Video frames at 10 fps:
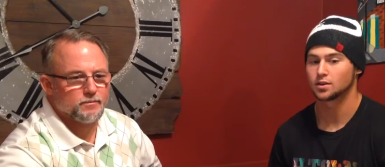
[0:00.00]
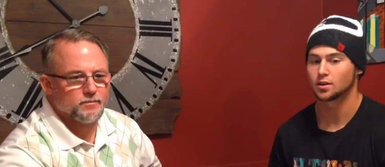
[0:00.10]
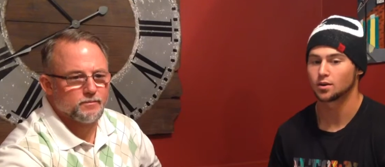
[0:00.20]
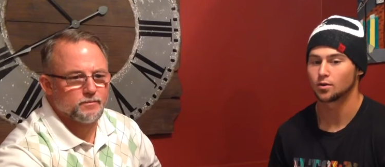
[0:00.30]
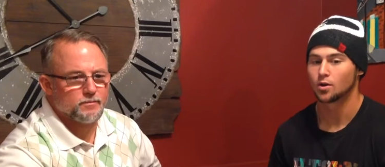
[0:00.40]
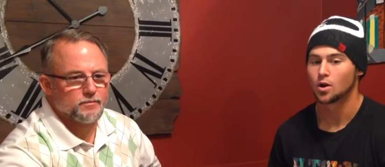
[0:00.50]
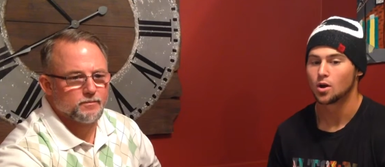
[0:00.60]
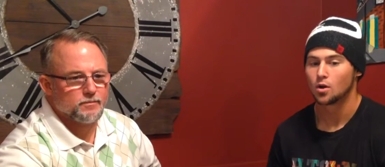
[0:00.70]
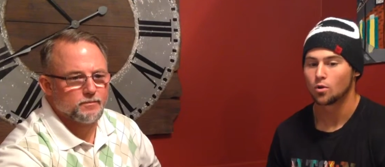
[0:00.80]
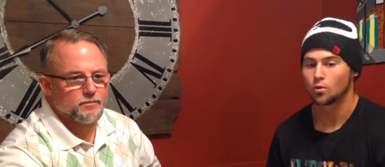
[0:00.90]
Speaker 1: uh,
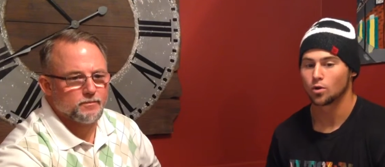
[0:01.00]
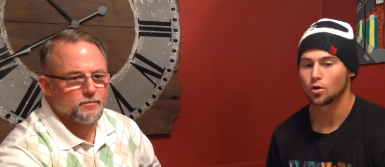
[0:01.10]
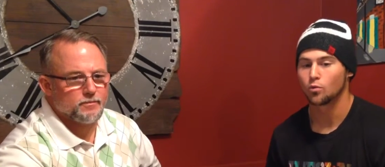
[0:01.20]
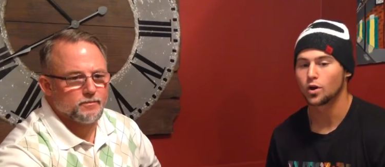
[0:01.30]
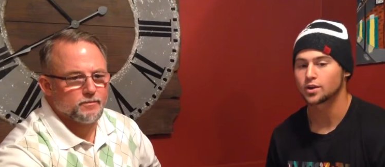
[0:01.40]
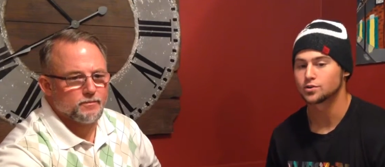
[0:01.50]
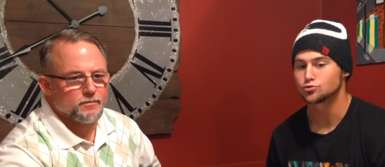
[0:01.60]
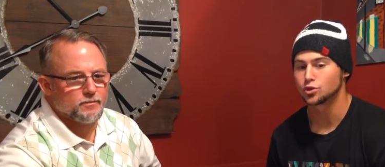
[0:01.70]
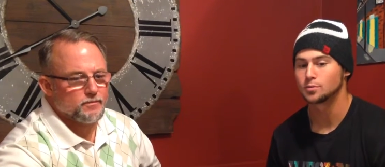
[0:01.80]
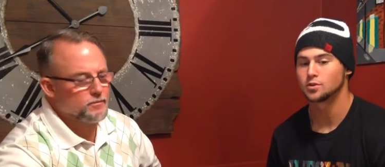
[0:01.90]
or uh, what
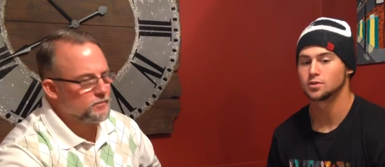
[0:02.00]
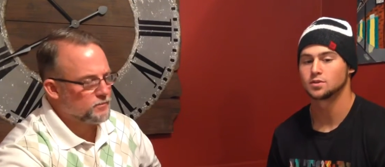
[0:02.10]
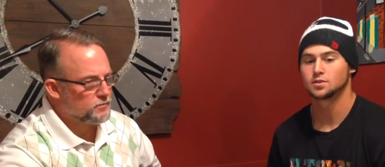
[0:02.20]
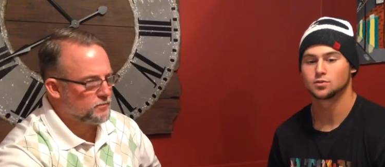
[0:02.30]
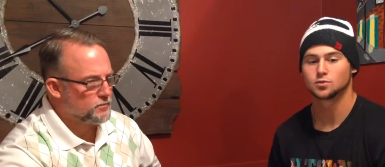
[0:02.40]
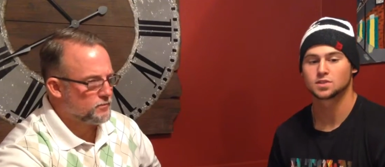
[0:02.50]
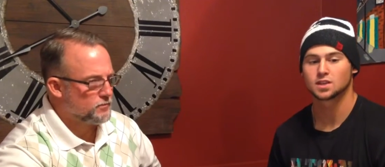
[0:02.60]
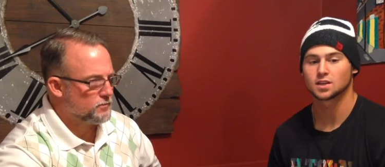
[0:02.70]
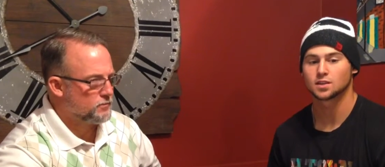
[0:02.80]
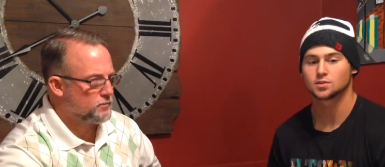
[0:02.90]
contributed to
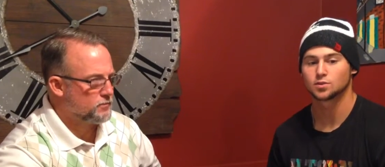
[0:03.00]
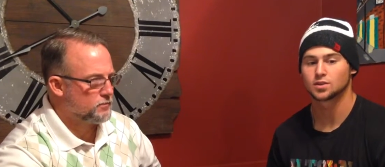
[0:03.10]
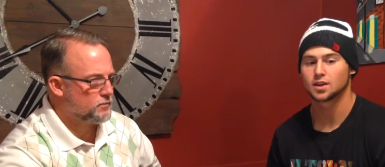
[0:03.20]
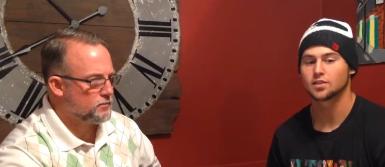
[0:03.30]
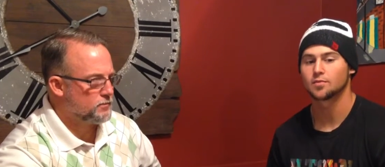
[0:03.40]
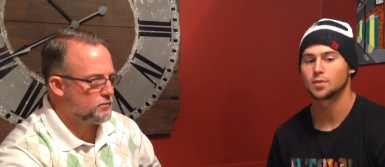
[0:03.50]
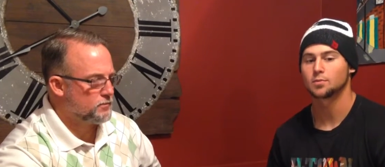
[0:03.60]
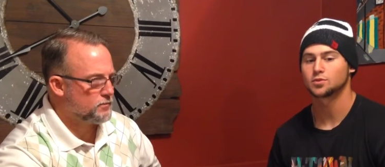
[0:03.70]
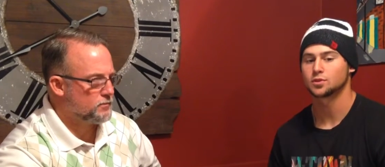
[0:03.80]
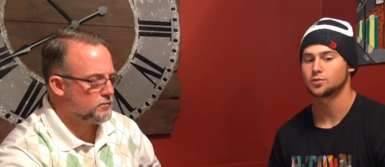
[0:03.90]
sickness or death of
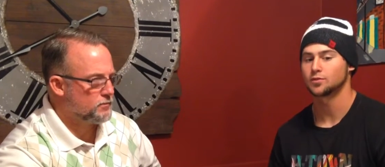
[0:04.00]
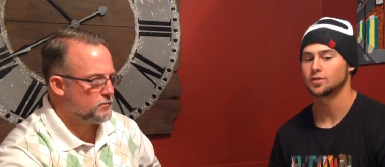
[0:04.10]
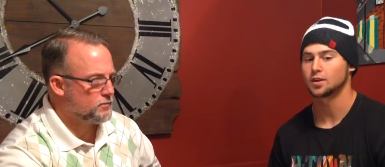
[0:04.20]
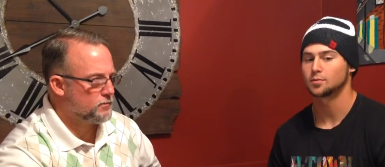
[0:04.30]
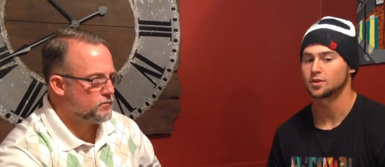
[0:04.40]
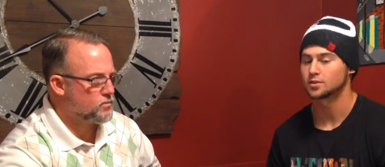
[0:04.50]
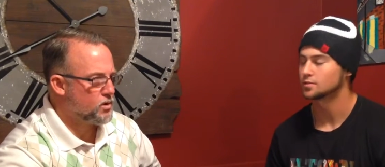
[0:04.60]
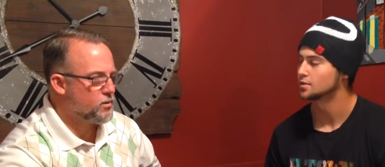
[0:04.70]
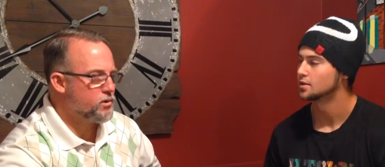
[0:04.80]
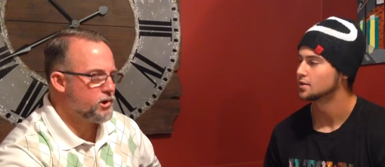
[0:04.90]
members of your family?
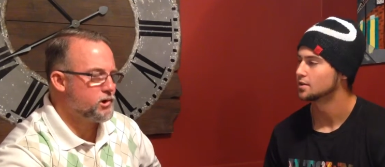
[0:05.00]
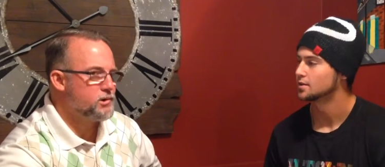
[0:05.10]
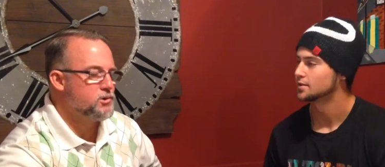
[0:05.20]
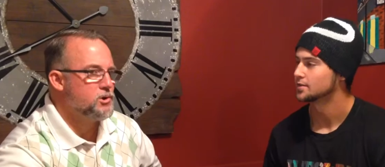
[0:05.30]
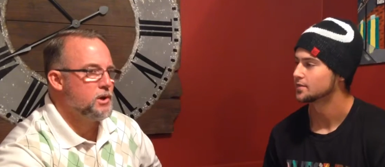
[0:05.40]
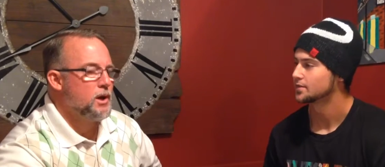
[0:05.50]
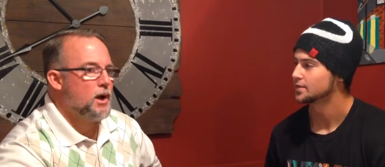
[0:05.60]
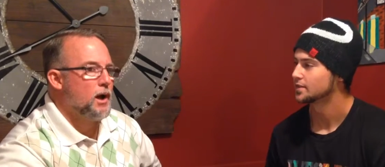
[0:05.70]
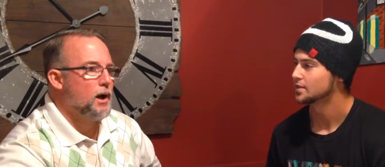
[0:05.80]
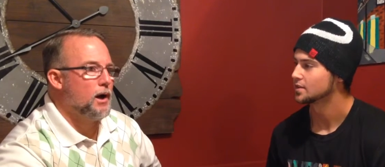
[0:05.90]
Okay.
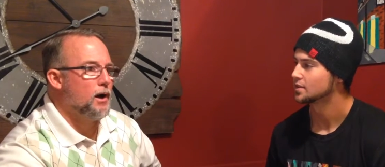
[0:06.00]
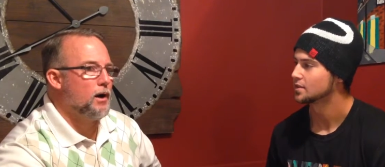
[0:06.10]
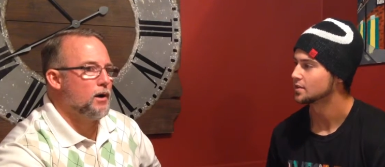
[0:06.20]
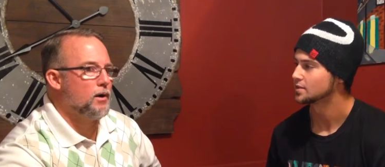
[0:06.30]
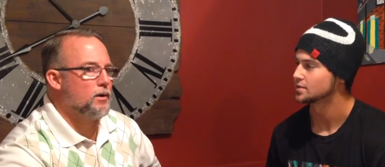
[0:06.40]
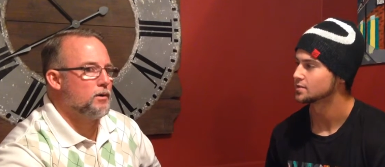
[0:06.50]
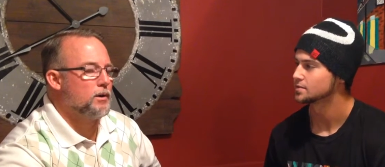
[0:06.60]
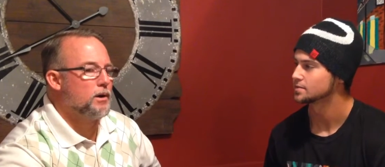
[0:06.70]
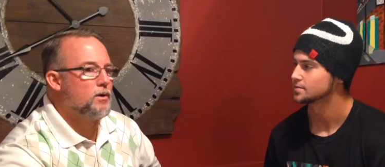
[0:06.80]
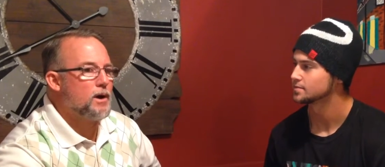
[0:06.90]
Speaker 2: Uh,
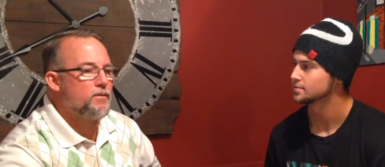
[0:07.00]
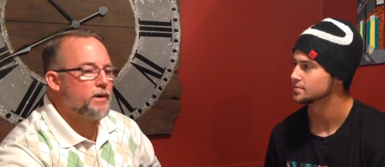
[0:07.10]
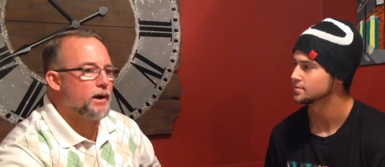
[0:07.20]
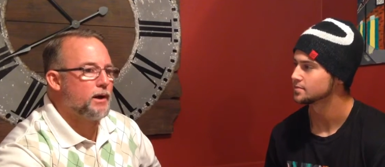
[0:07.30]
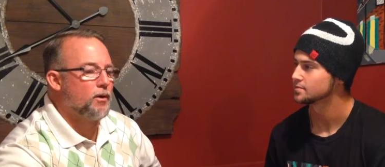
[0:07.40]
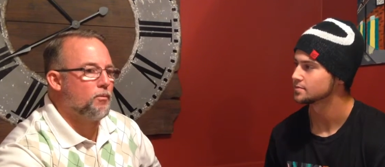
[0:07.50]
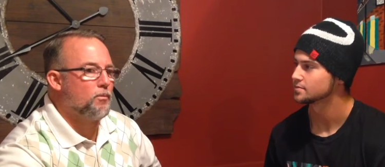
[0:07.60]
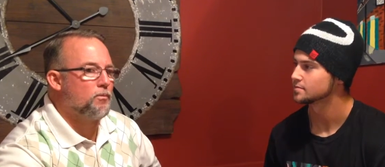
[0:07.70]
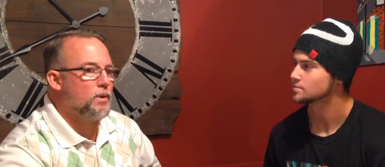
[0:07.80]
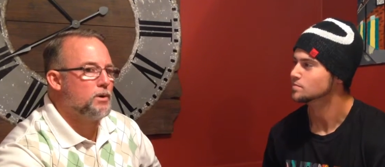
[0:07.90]
you know, I've, you know,
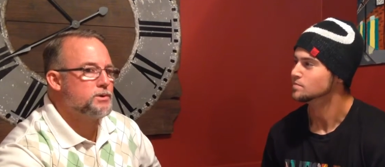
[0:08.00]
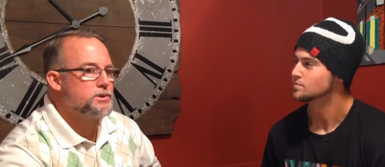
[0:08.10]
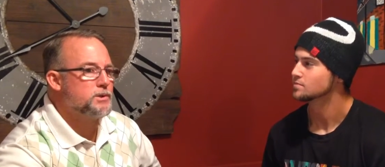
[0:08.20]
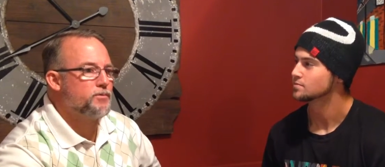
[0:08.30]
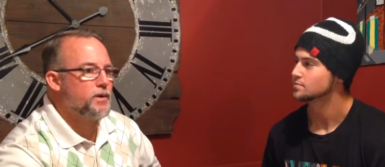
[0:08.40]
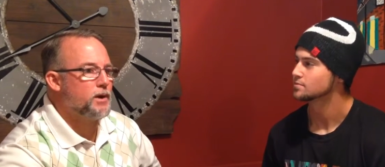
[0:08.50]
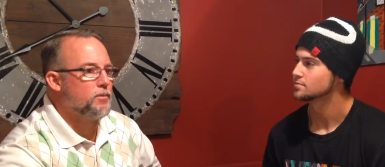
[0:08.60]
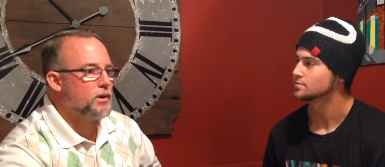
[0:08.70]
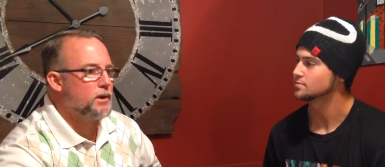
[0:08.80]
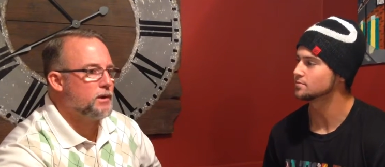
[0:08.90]
most of the
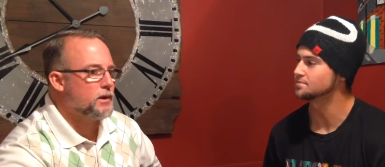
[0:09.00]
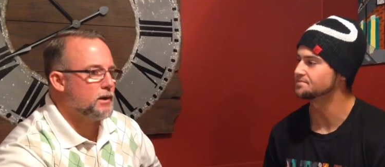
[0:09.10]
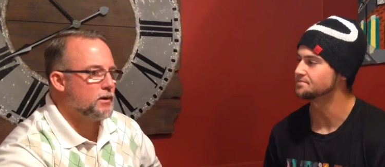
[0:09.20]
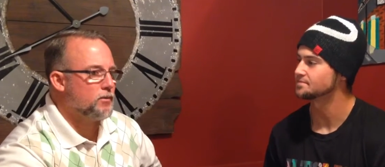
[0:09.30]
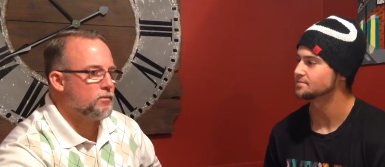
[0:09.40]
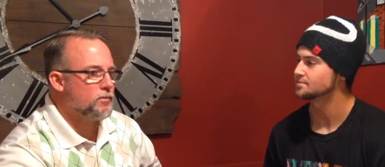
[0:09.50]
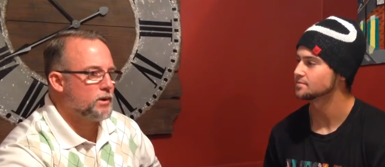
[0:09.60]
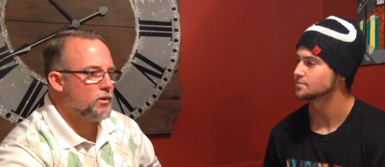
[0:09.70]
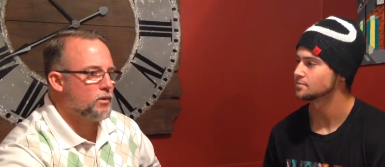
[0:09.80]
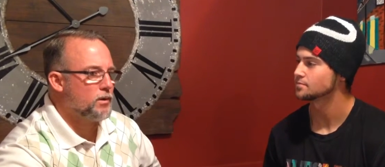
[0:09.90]
family, um,
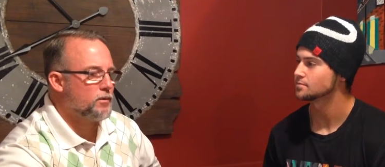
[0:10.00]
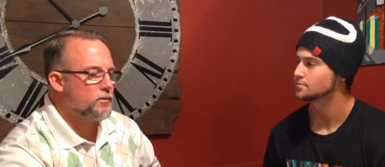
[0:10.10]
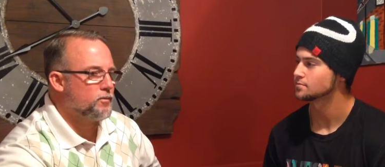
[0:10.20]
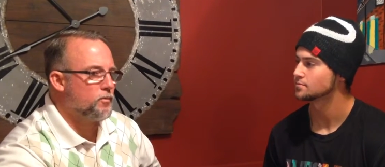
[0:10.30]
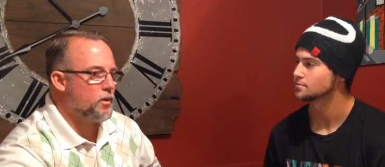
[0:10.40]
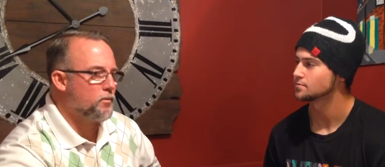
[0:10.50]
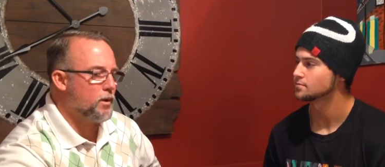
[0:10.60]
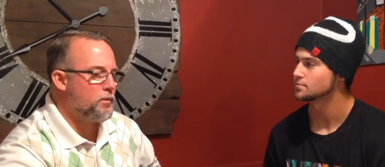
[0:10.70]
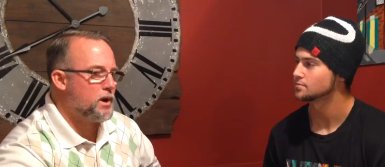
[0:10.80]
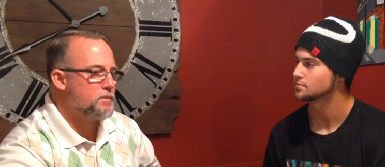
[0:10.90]
you know, on, on
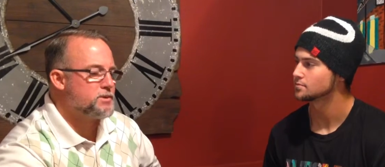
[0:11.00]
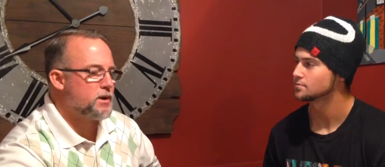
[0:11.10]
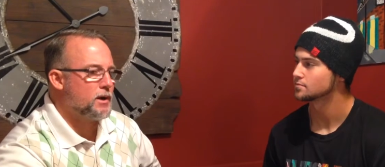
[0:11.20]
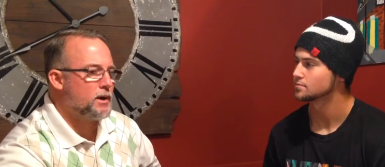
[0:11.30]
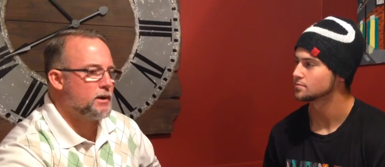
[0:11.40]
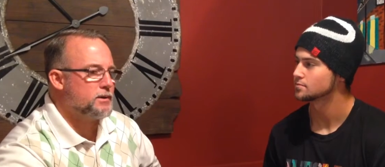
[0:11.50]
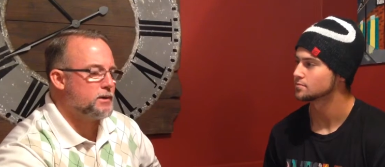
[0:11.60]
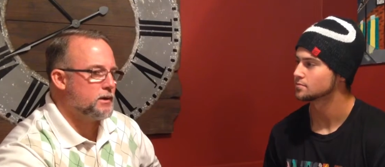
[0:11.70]
my mom's side,